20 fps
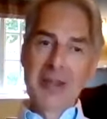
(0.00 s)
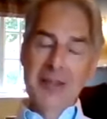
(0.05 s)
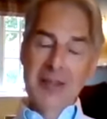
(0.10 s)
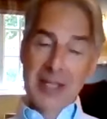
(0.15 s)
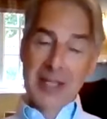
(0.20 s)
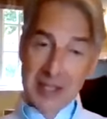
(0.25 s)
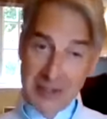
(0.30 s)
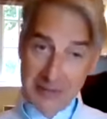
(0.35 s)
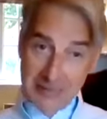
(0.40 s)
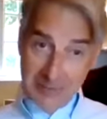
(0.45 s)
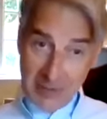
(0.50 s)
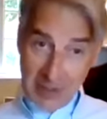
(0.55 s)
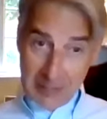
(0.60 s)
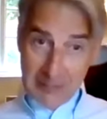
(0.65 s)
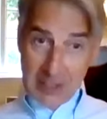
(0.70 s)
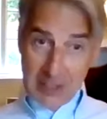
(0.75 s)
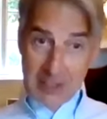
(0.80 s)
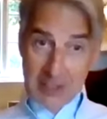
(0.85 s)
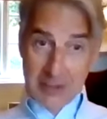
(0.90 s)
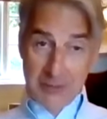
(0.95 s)
Thank you very
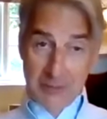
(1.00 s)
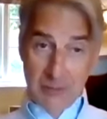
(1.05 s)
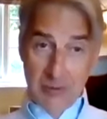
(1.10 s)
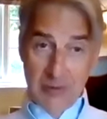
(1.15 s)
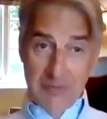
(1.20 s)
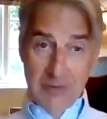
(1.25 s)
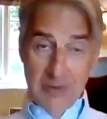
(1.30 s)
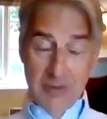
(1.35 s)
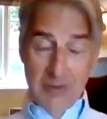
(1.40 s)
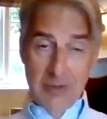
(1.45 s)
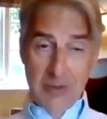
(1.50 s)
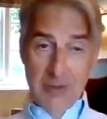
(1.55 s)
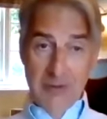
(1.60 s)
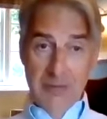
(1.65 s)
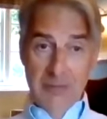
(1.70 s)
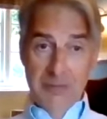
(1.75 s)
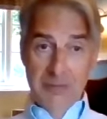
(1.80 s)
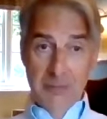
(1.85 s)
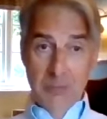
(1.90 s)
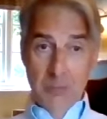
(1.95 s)
much to all of you
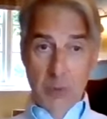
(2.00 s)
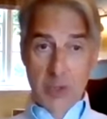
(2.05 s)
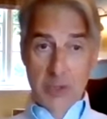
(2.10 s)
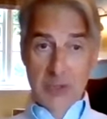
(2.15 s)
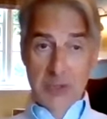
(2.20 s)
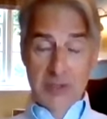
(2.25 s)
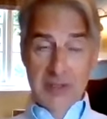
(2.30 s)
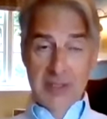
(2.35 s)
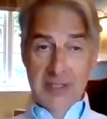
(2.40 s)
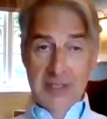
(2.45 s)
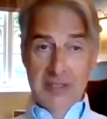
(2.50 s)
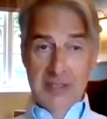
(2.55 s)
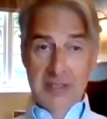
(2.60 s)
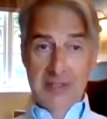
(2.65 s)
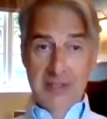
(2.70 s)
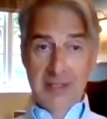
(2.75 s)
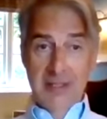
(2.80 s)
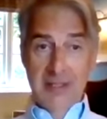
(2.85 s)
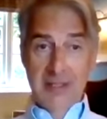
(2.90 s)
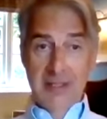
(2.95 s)
who watched this.